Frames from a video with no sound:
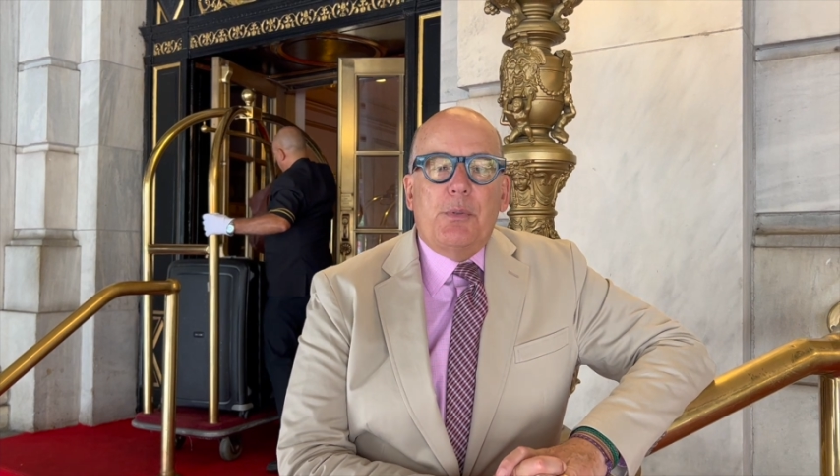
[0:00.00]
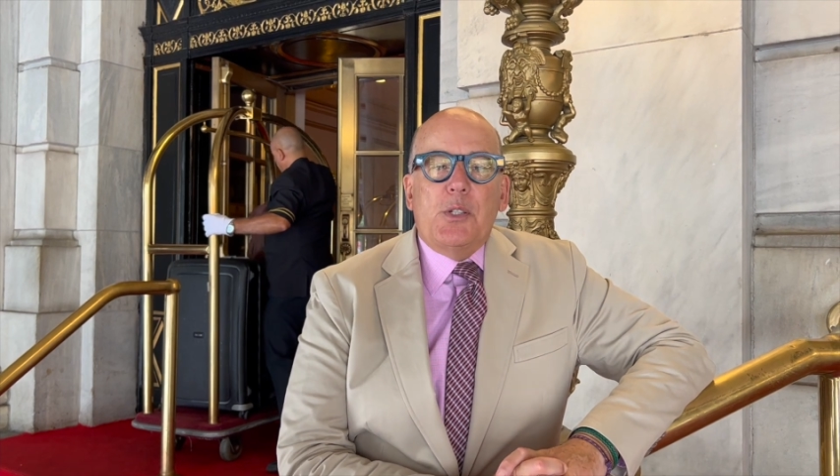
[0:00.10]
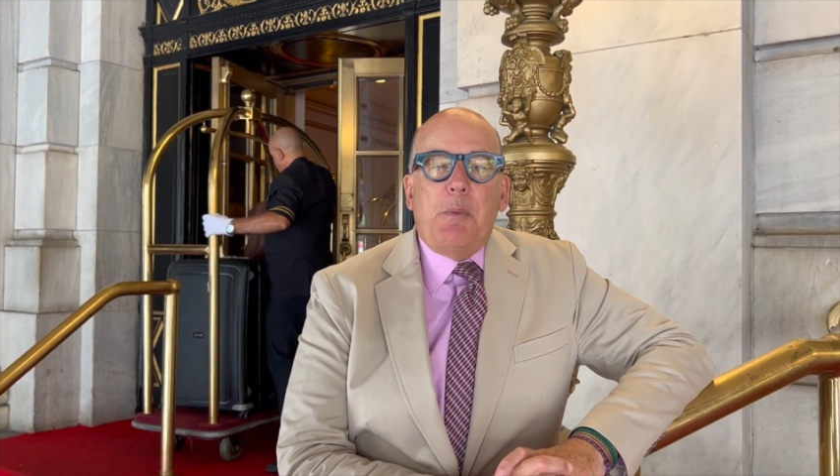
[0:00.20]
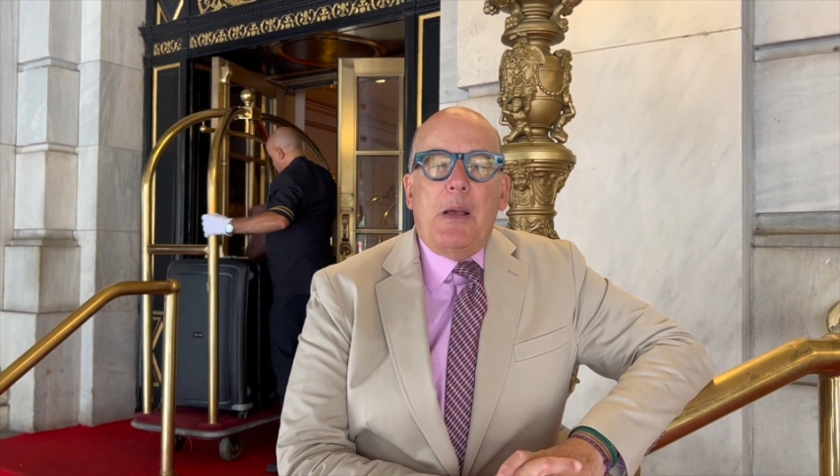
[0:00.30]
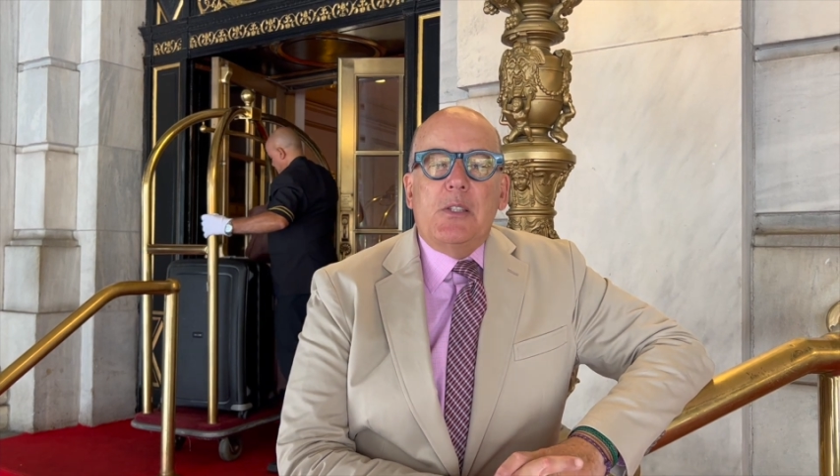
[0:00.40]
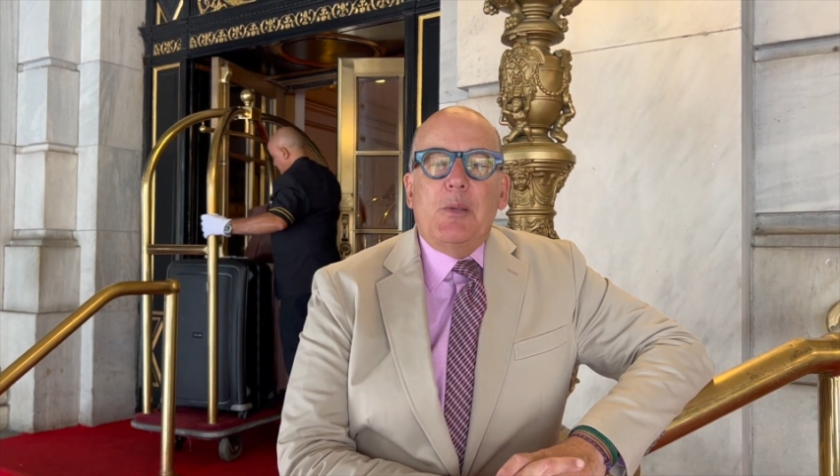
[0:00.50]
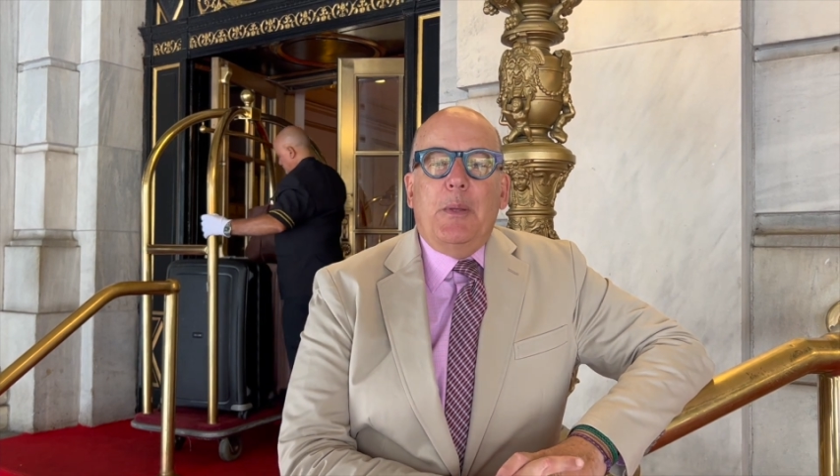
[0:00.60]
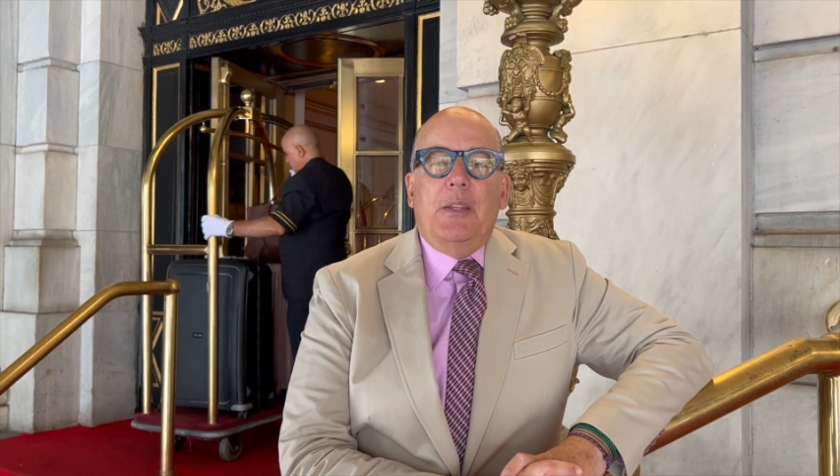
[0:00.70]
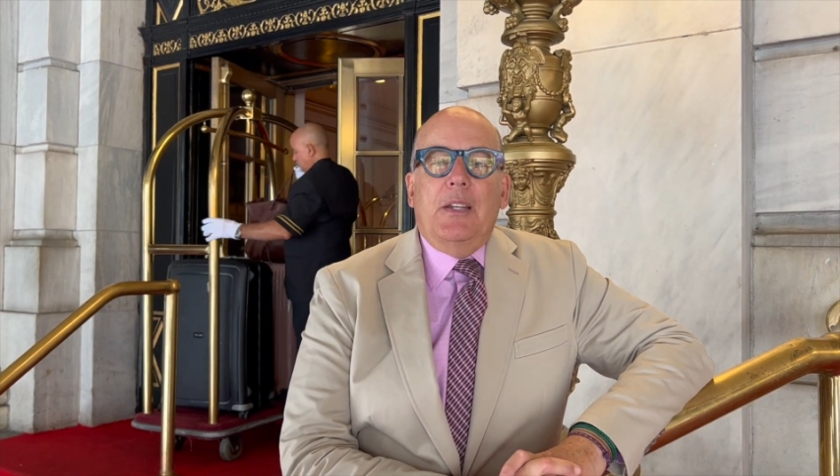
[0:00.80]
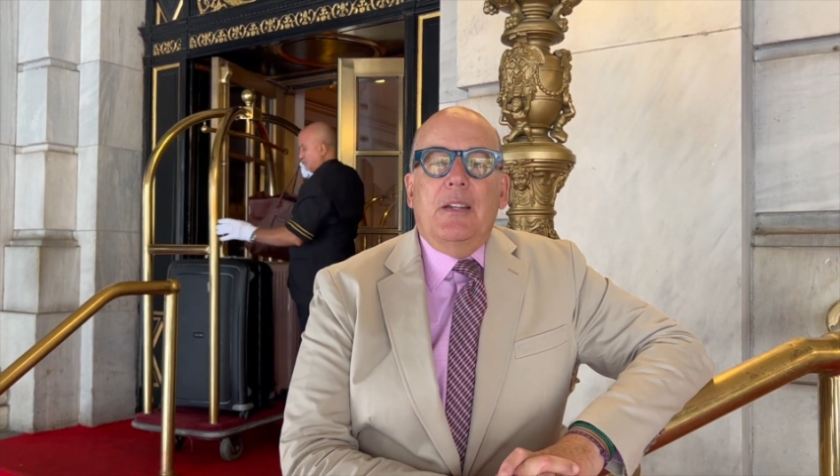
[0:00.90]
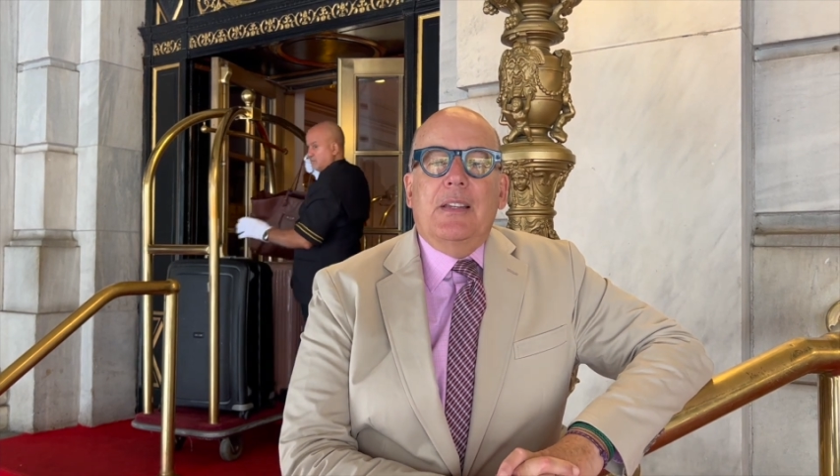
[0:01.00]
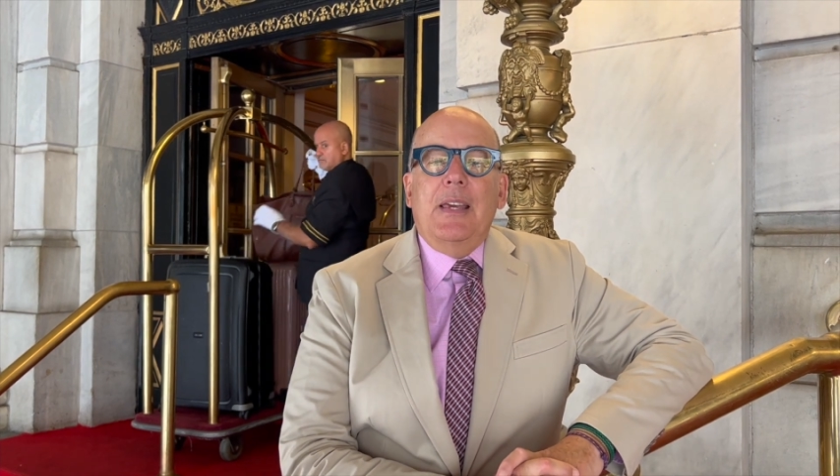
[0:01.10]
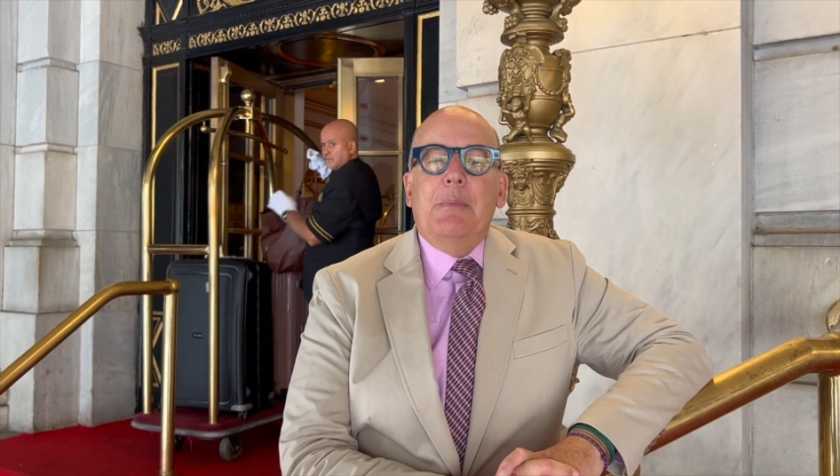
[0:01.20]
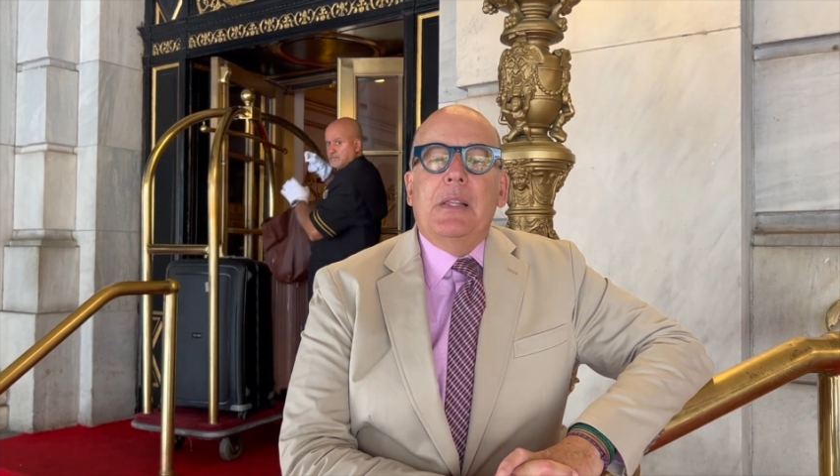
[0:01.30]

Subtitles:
responsibility to keep